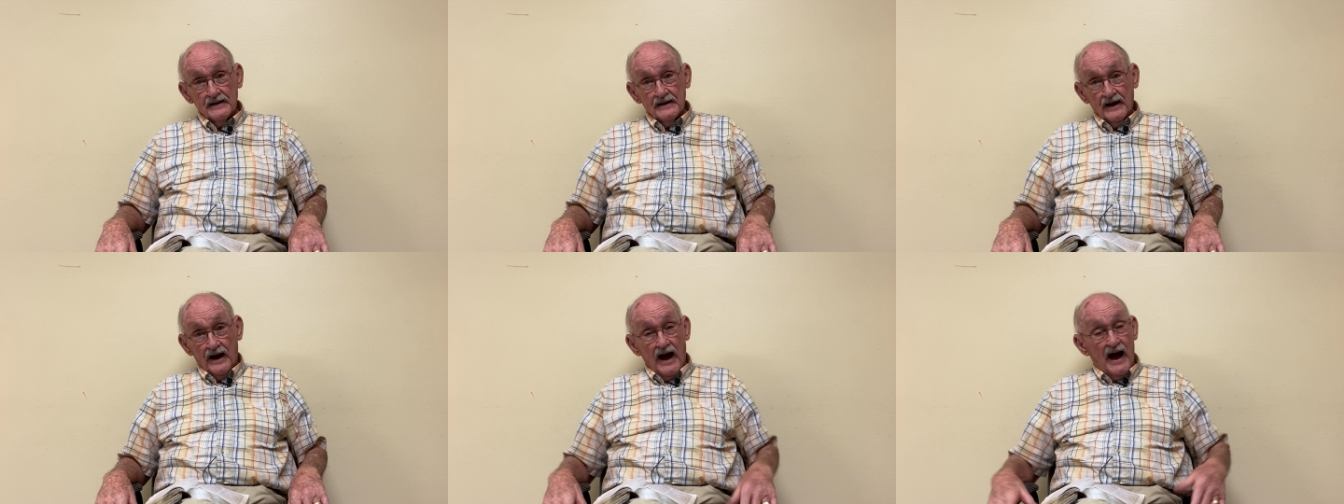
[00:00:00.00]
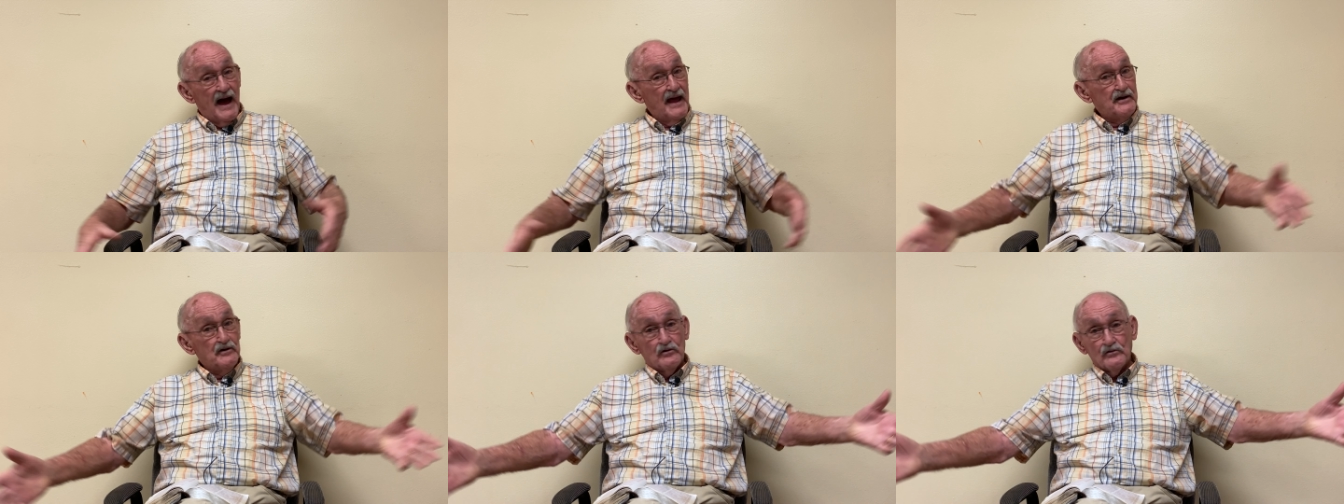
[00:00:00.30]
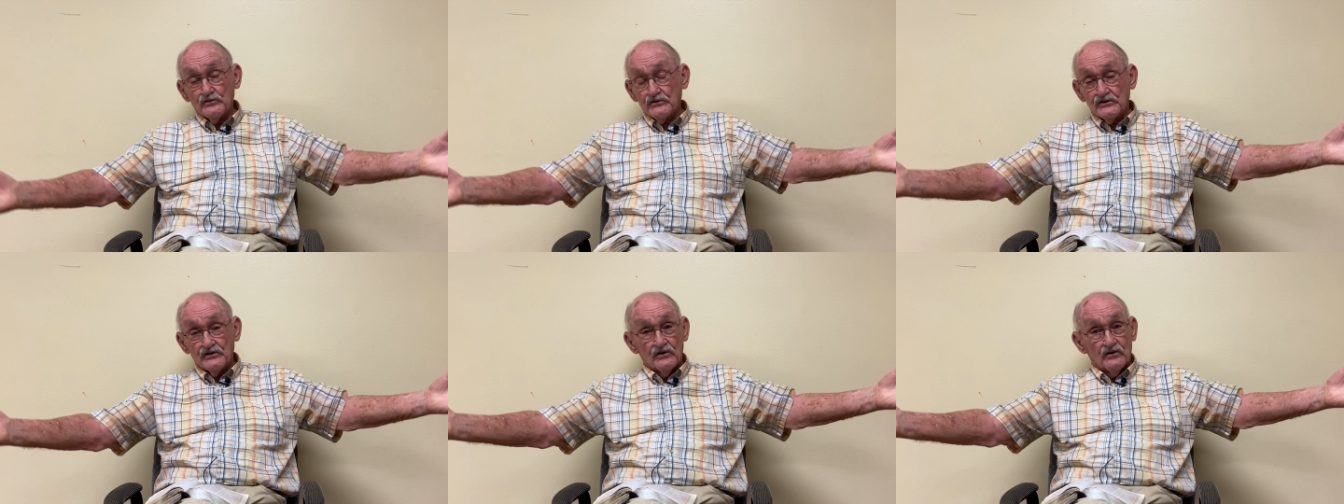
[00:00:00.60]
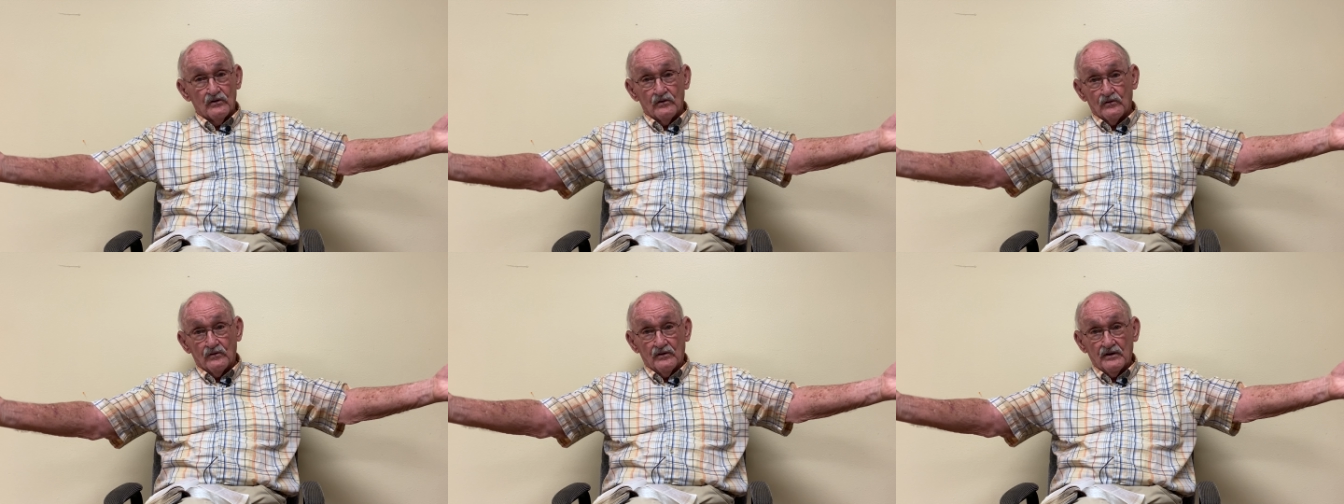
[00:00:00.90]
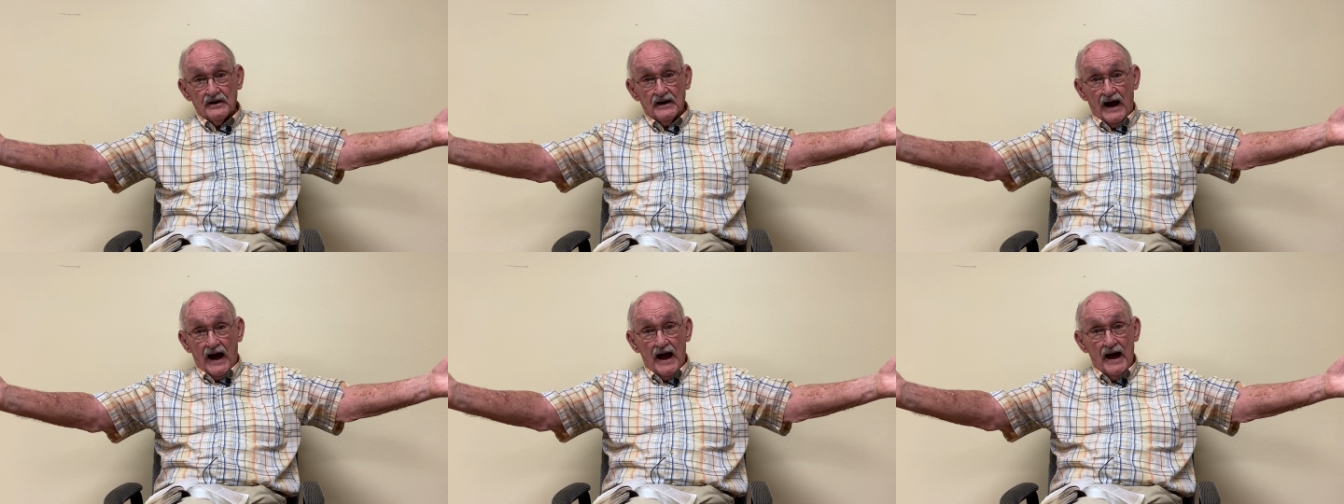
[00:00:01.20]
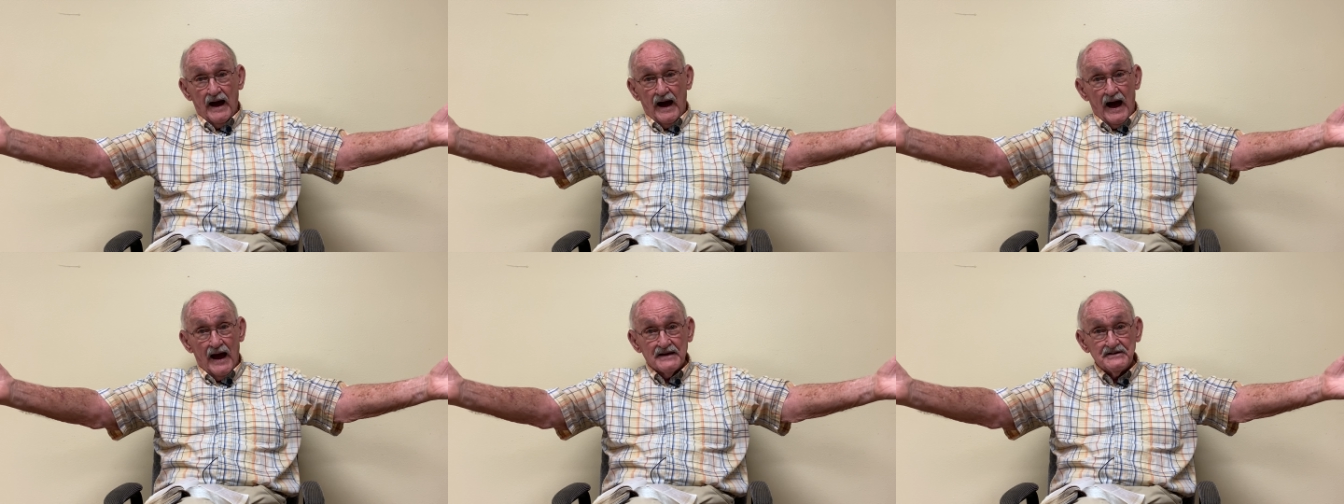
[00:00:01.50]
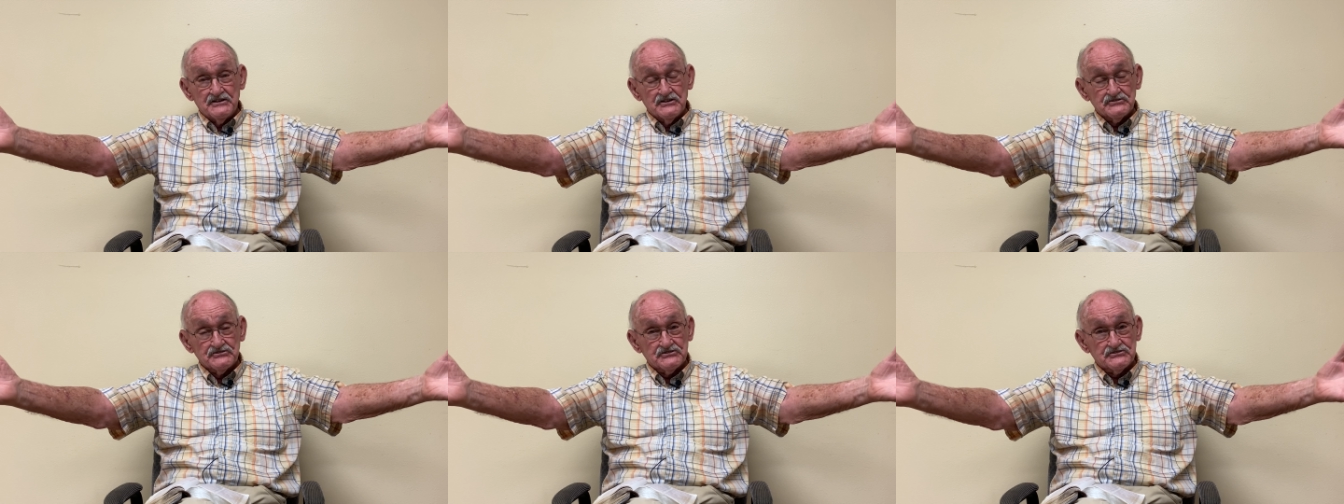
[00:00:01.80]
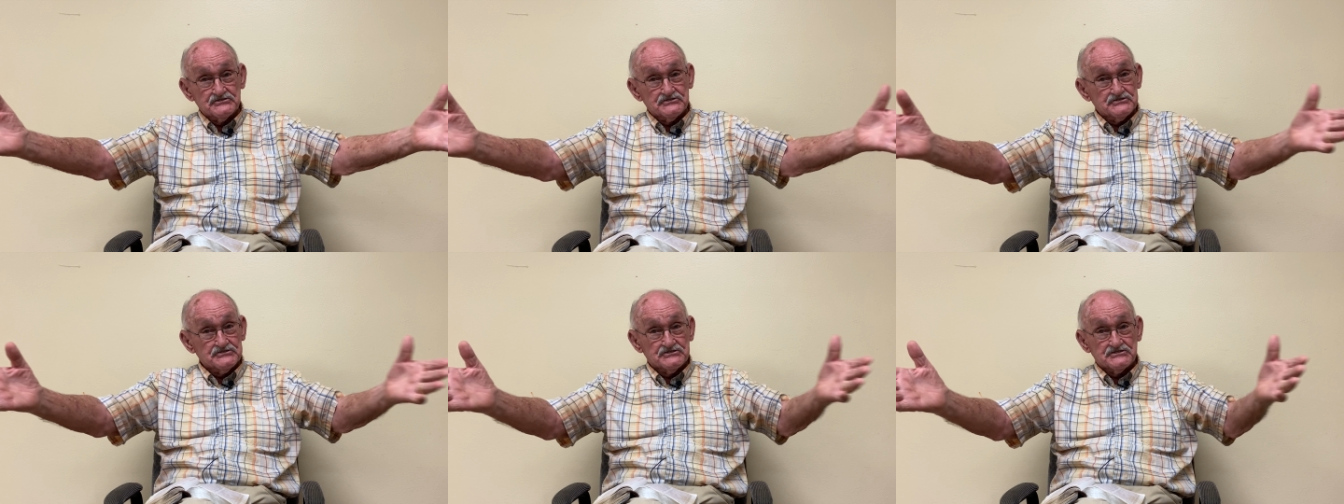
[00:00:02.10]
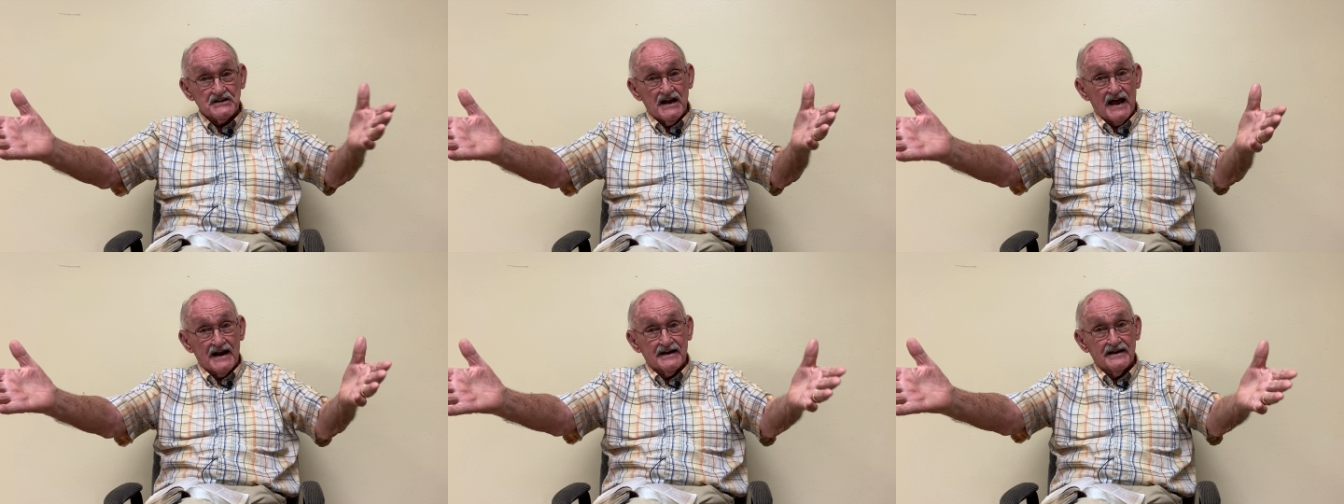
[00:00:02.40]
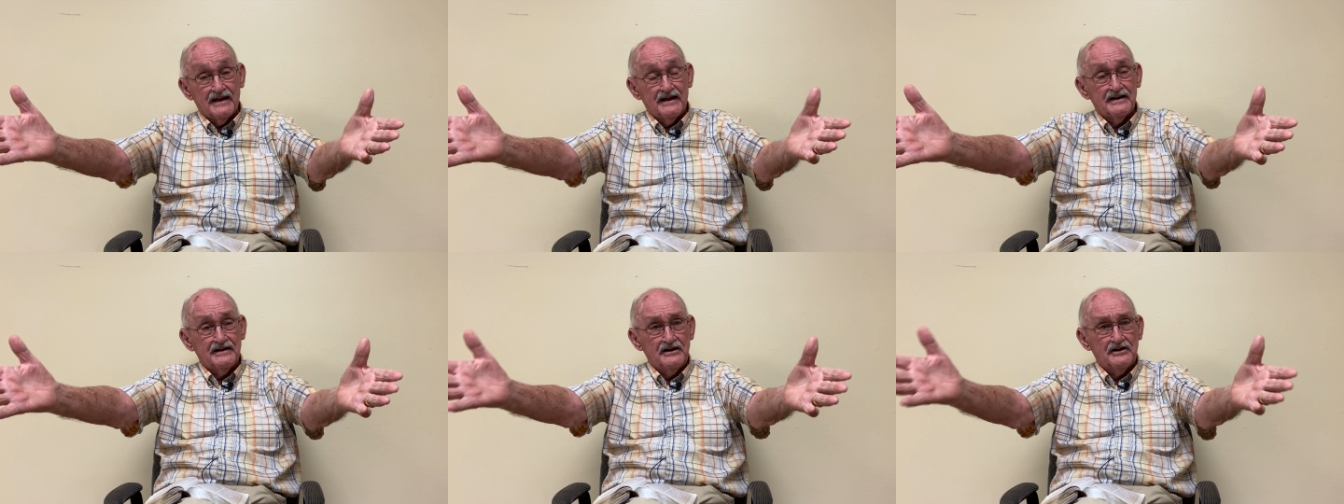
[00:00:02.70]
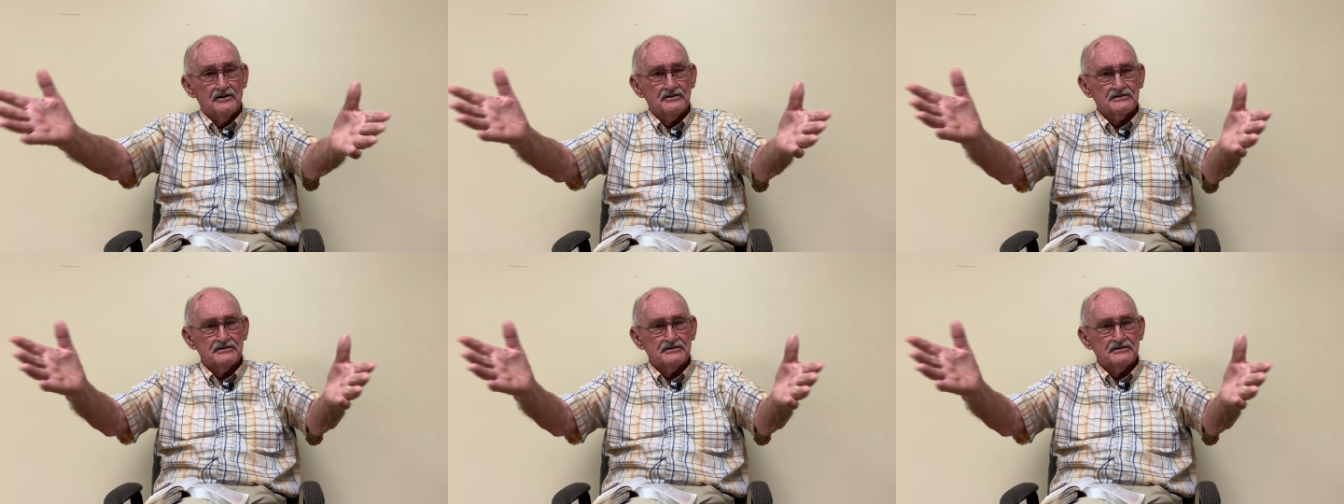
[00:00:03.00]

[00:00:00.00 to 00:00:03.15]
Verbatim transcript: I don't know. I, I just sat in here